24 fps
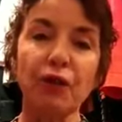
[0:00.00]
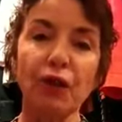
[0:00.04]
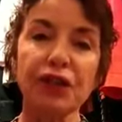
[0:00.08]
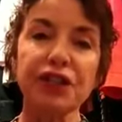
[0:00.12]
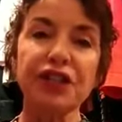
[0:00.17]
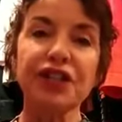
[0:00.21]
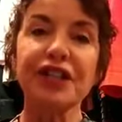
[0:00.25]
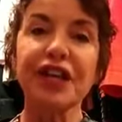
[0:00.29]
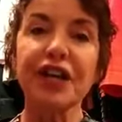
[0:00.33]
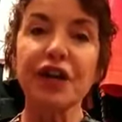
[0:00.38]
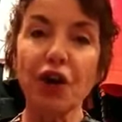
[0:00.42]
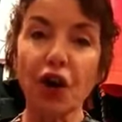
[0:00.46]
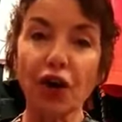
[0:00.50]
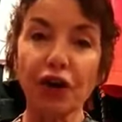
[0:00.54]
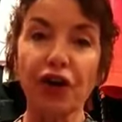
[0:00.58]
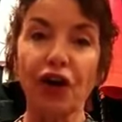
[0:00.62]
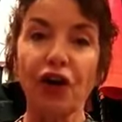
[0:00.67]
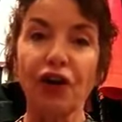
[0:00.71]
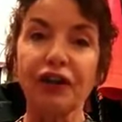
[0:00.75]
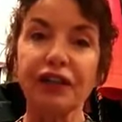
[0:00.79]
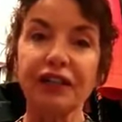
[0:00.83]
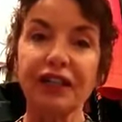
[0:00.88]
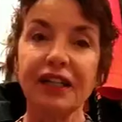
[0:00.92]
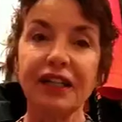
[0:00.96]
once they got
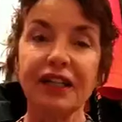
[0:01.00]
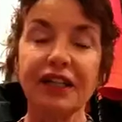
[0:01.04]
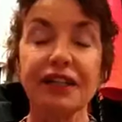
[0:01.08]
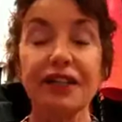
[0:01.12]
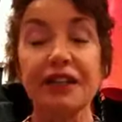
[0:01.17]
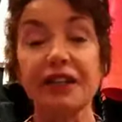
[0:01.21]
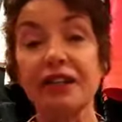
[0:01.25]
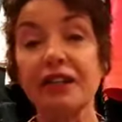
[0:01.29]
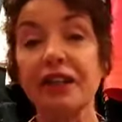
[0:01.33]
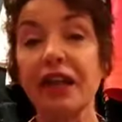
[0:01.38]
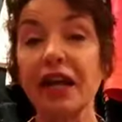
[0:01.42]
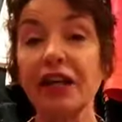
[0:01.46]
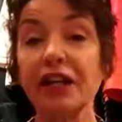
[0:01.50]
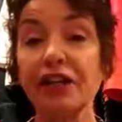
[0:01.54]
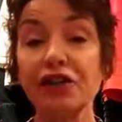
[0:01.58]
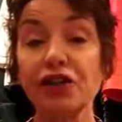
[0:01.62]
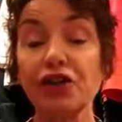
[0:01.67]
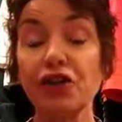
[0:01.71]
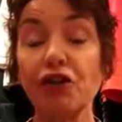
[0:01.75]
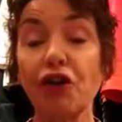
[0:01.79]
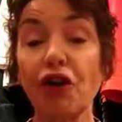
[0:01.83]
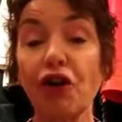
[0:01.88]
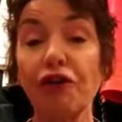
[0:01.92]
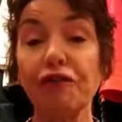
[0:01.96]
on, they
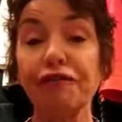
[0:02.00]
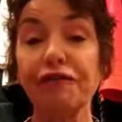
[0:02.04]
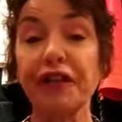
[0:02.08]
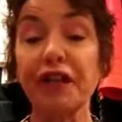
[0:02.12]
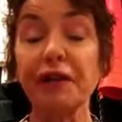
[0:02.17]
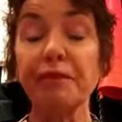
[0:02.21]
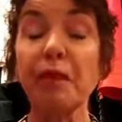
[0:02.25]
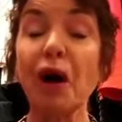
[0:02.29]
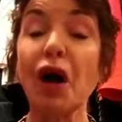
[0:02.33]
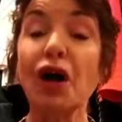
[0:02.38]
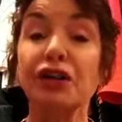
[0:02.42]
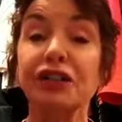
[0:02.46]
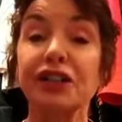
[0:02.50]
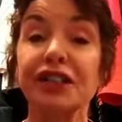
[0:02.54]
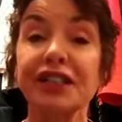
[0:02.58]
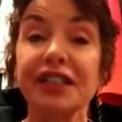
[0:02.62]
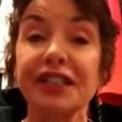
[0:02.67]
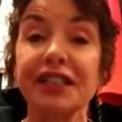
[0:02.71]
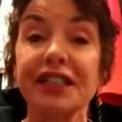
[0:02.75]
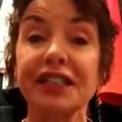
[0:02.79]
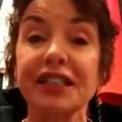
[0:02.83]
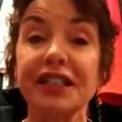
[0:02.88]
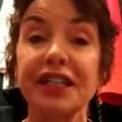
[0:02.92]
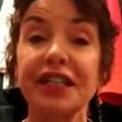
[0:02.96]
took off their
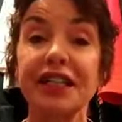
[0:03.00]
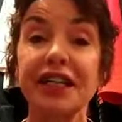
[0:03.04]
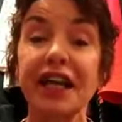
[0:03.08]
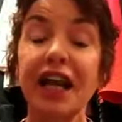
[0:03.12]
masks?